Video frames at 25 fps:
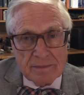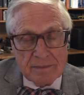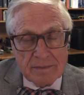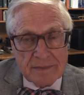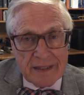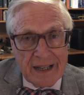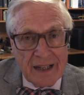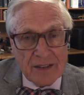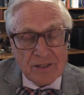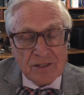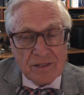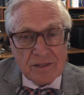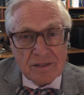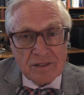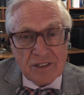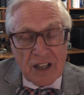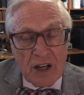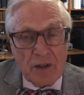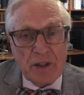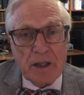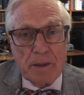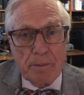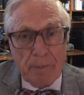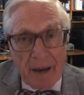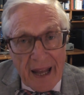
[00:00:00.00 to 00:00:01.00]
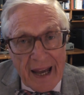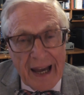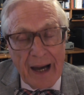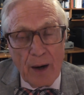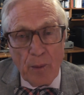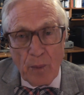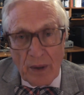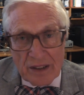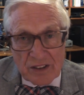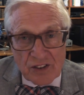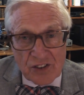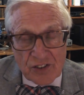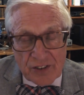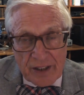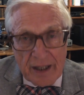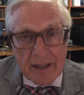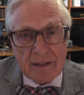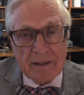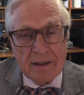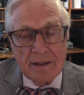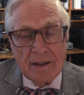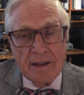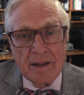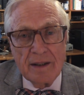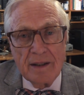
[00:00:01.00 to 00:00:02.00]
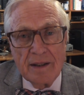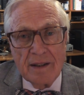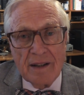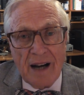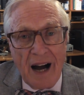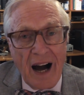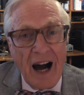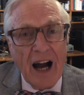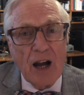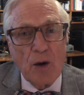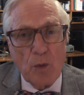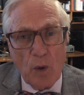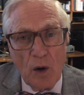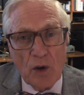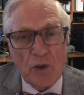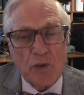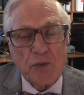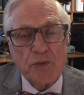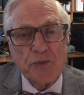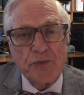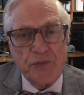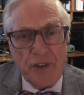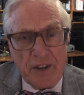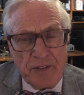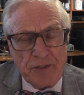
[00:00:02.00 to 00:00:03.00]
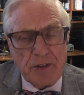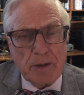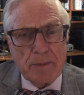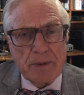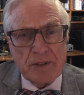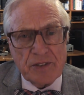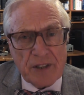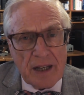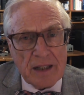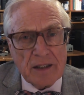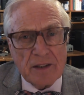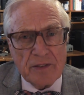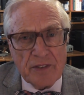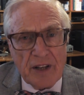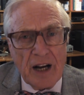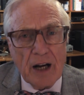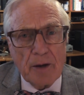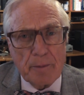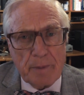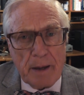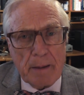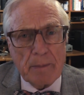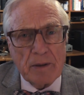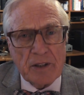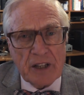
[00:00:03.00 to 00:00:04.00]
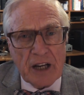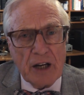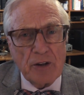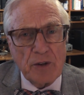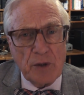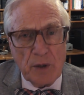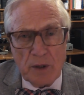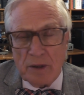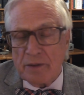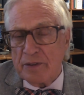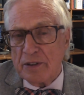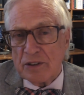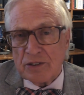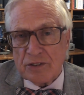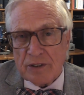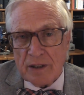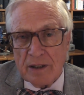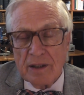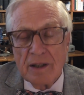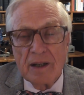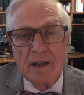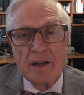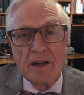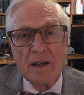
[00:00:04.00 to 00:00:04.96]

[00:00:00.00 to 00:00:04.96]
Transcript: Now, Tony Blair once said, I want 50% of young people to go to university.